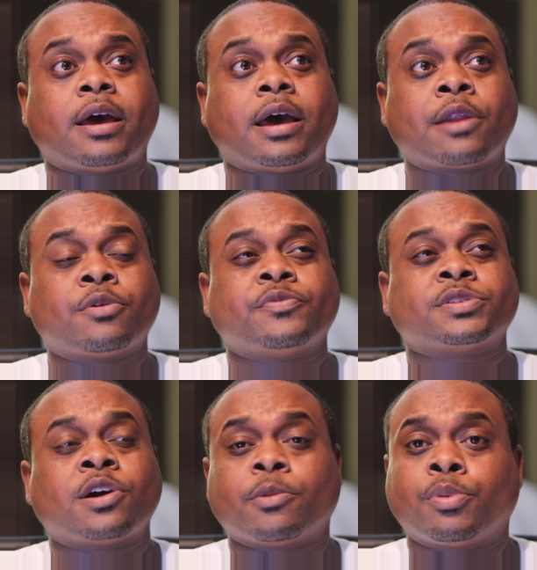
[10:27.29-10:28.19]
I don't know if
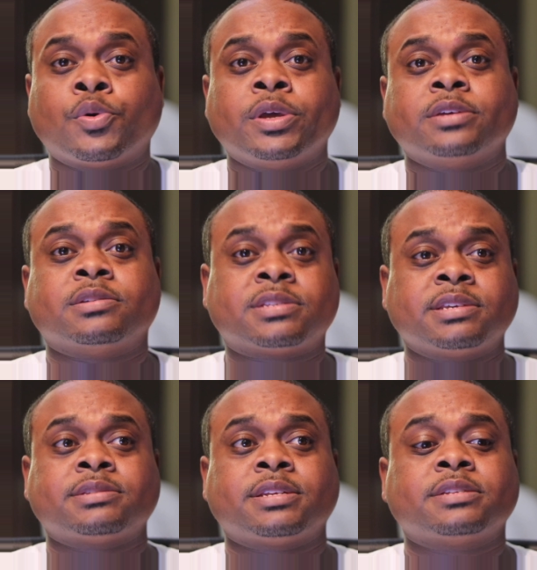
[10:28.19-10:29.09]
it's called employee
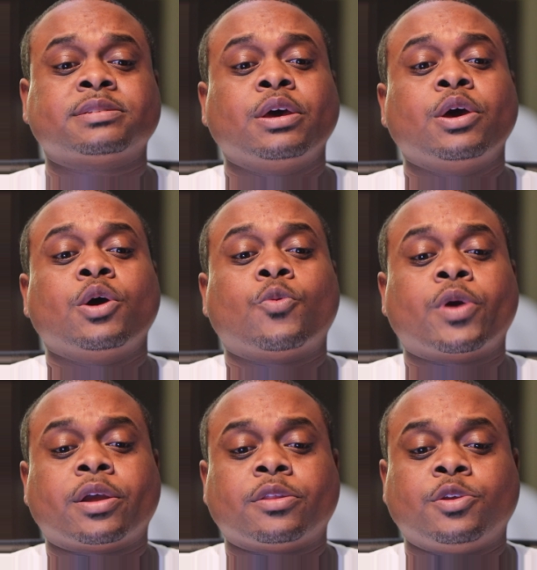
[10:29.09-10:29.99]
assistance,
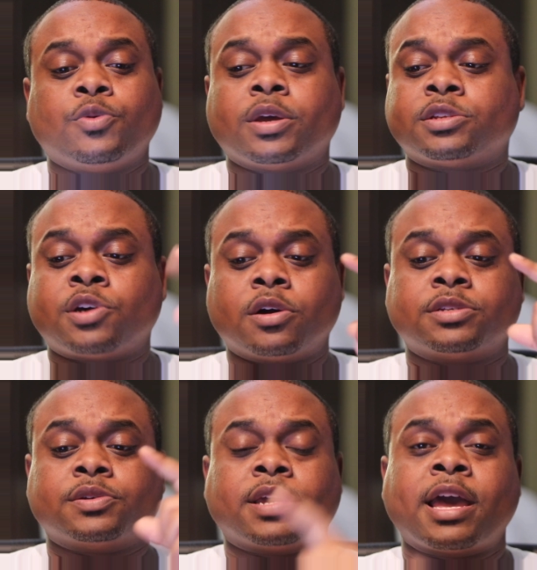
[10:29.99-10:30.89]
where you can talk
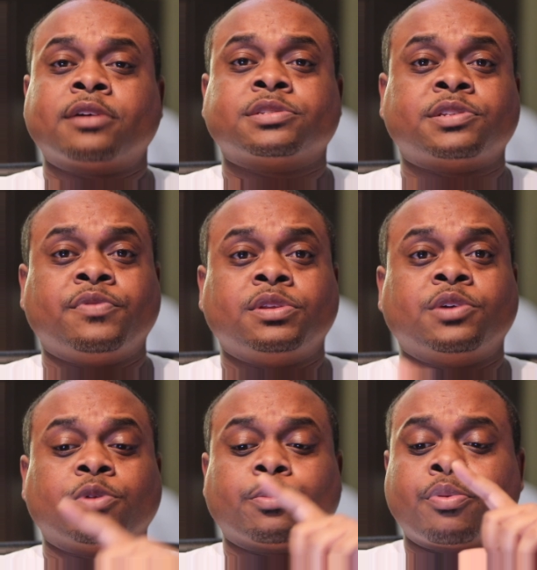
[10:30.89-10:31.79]
to counselors if you
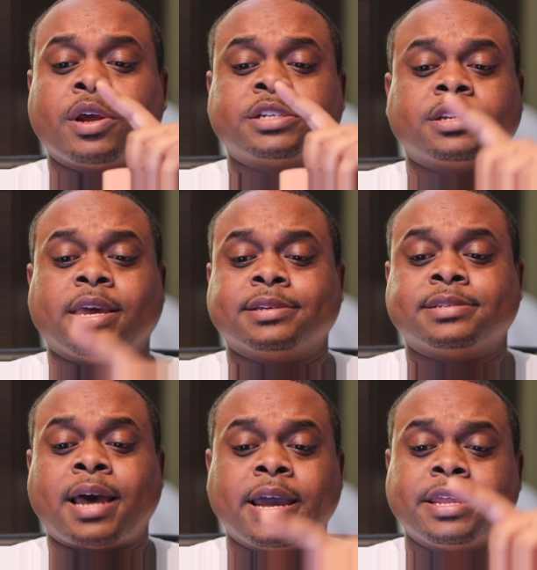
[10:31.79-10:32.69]
deal with depression,
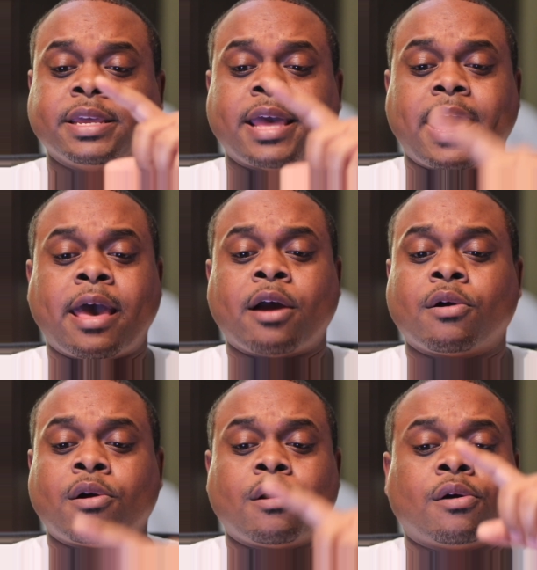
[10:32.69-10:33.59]
anxiety,
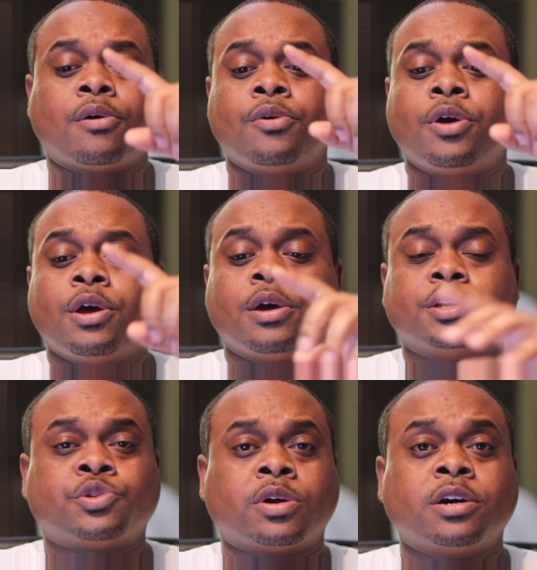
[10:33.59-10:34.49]
alcohol,
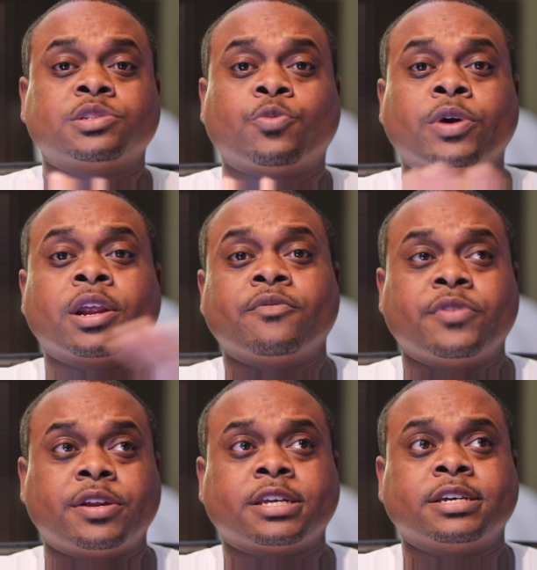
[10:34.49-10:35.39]
drugs, whatever
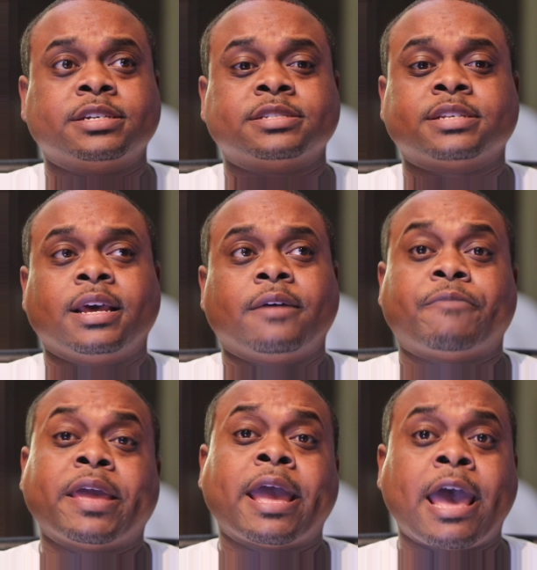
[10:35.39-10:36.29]
it is.
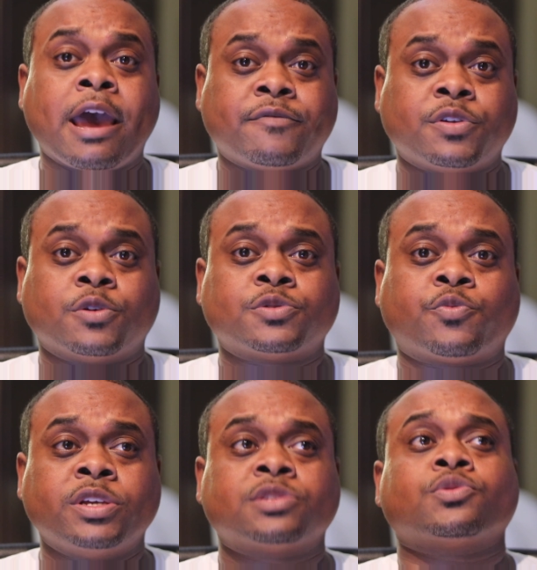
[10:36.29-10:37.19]
They have those
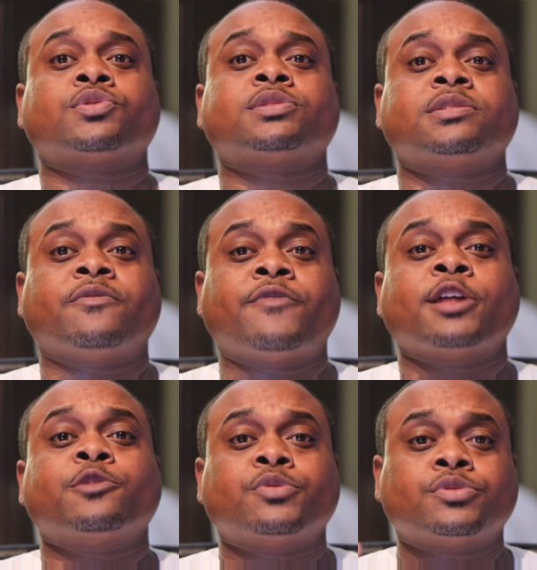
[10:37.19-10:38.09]
resources
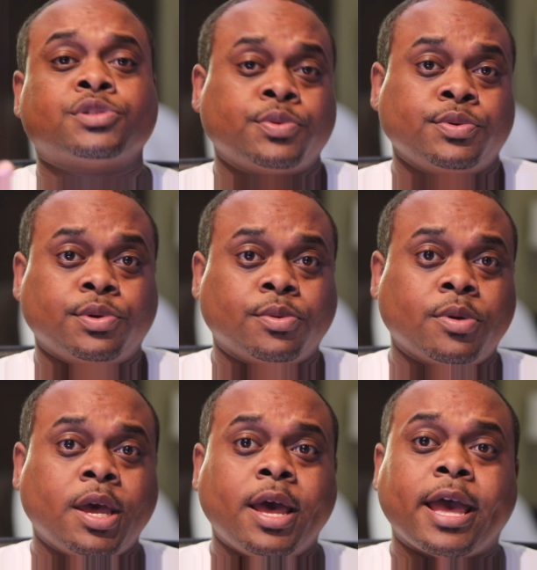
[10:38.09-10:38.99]
available to you.
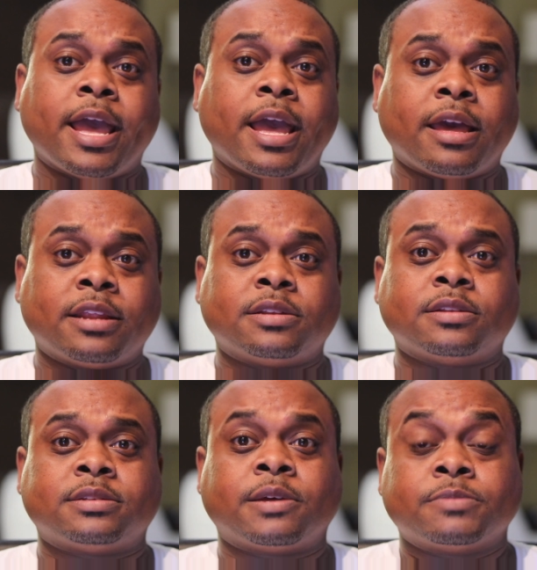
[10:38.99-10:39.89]

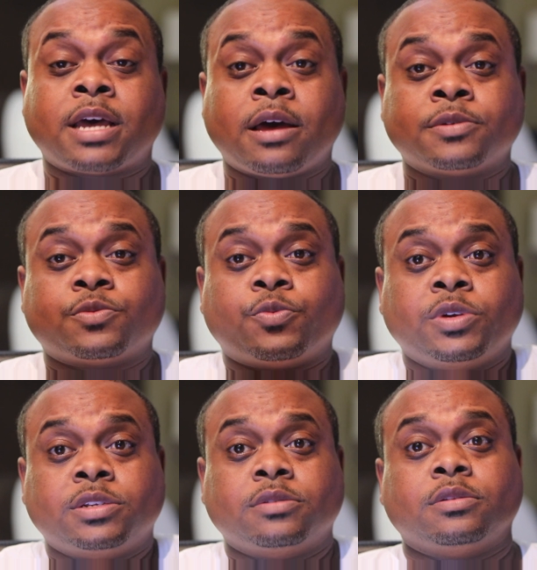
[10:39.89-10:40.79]
And sometimes
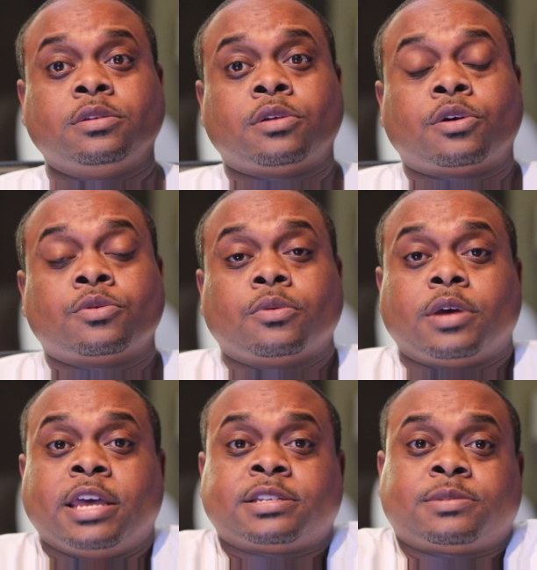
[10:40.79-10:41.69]

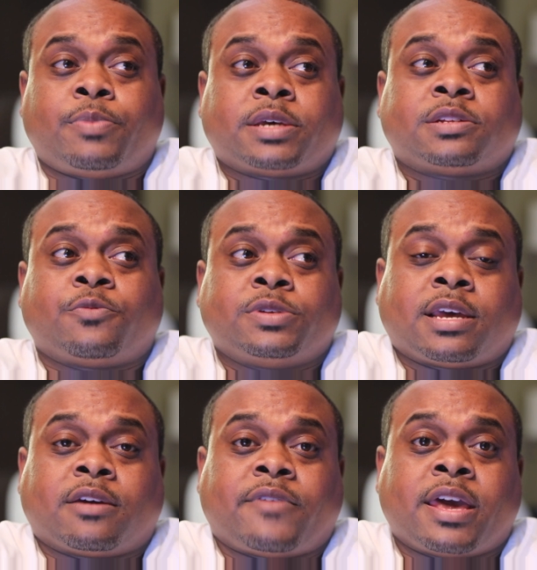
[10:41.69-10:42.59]
it's best that we
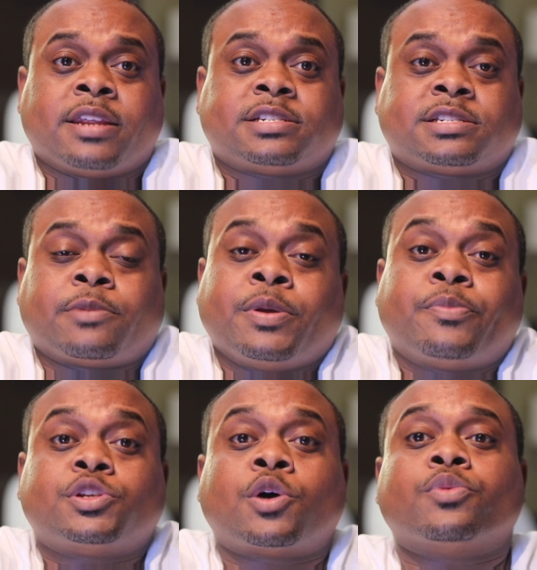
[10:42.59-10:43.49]
take advantage, and some
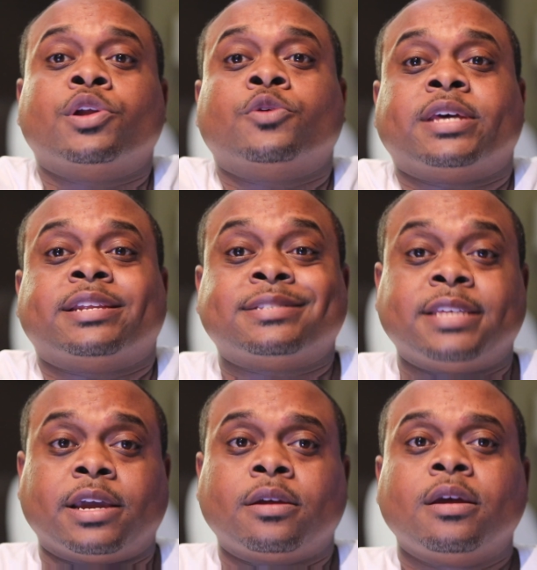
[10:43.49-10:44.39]
people don't know that it's
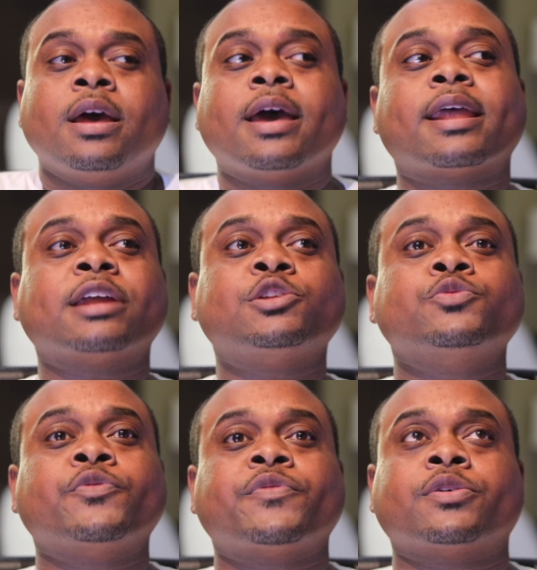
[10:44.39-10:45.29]
there. And I
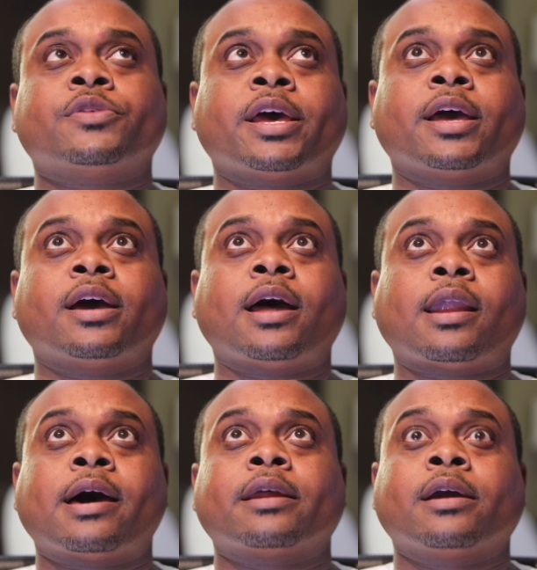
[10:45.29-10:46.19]
do feel that a
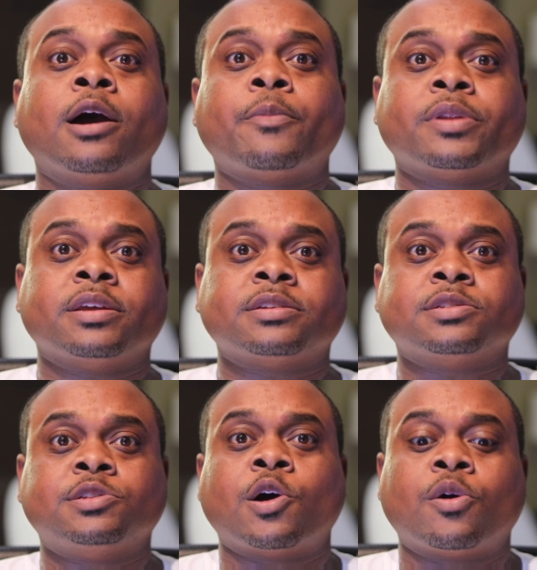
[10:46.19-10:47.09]
lot of companies
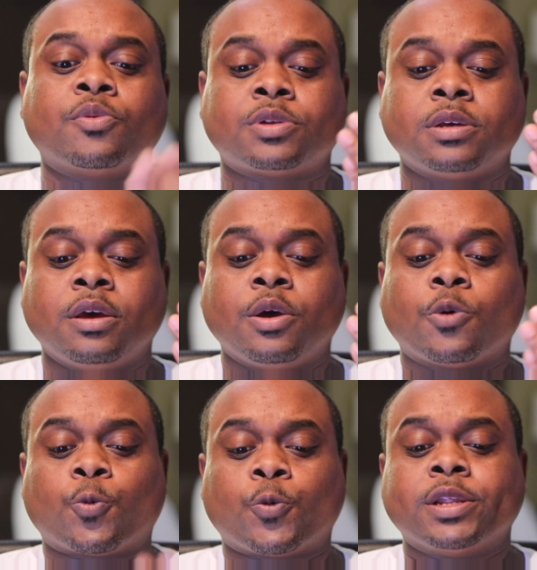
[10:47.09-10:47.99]
don't
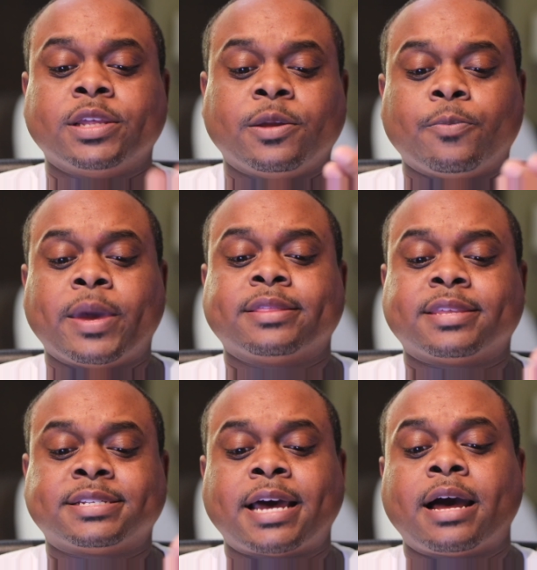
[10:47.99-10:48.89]
really make
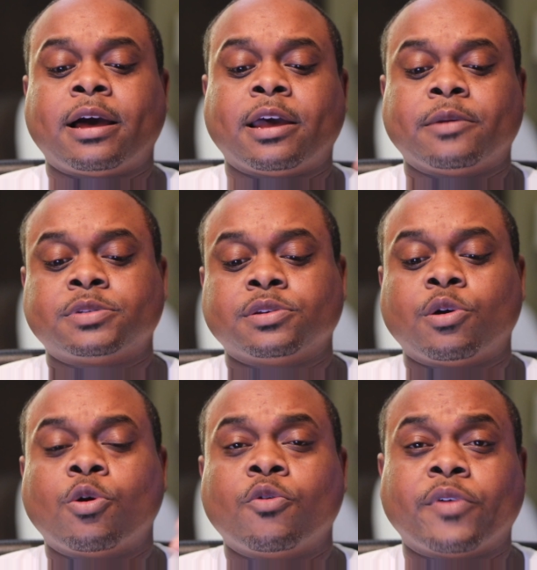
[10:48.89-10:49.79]
the time to
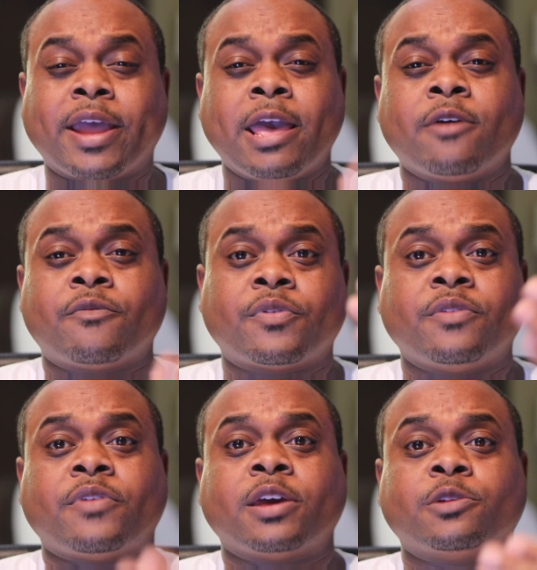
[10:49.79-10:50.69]
go over every
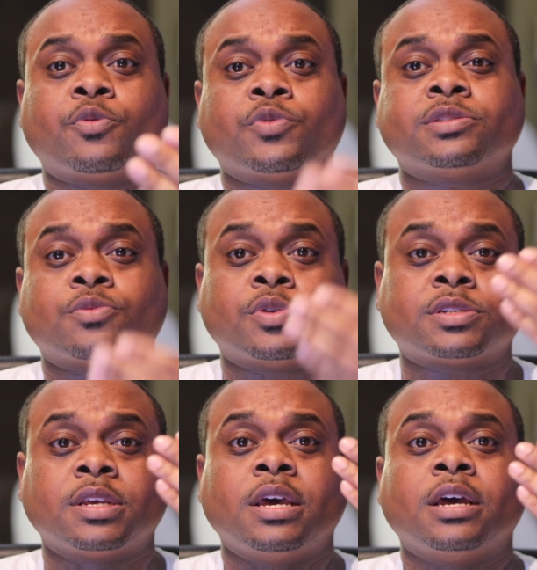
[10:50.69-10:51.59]
available
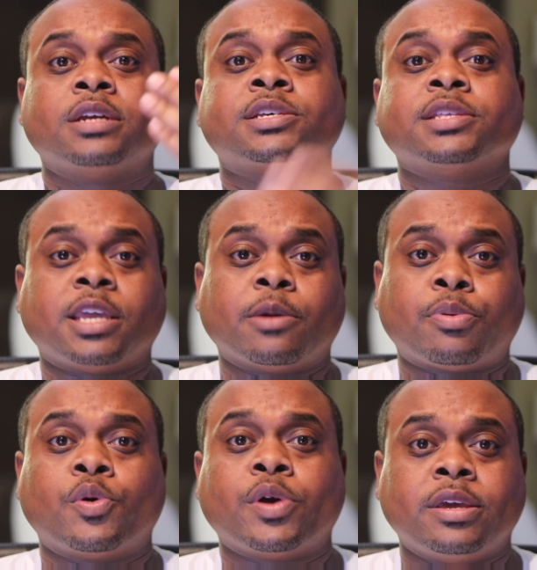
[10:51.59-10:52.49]
resource to the
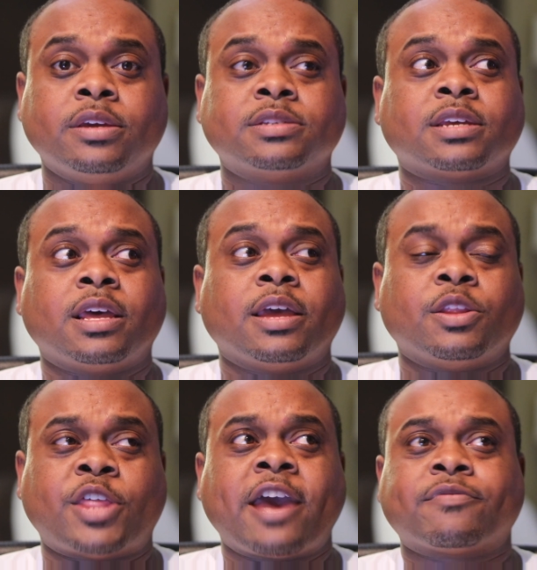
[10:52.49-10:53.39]
employees.
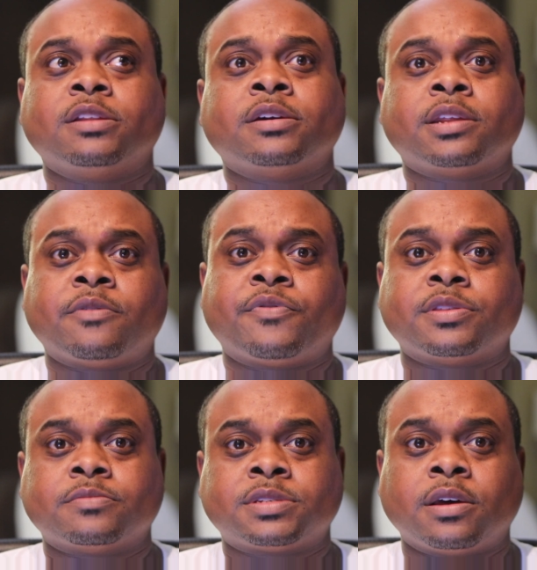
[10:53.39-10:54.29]
They have to look it up for
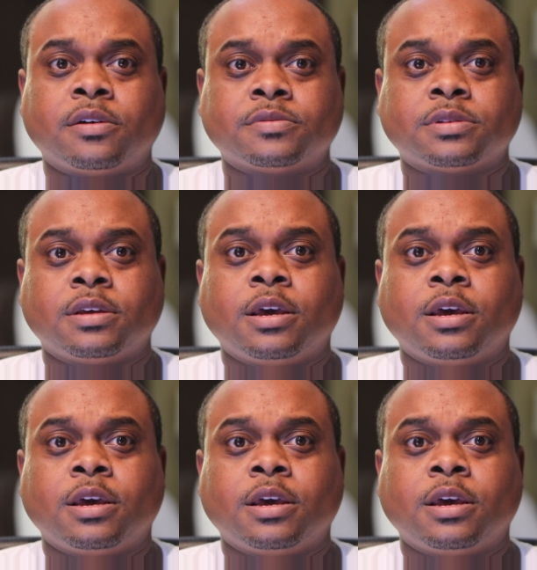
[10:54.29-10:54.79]
themselves.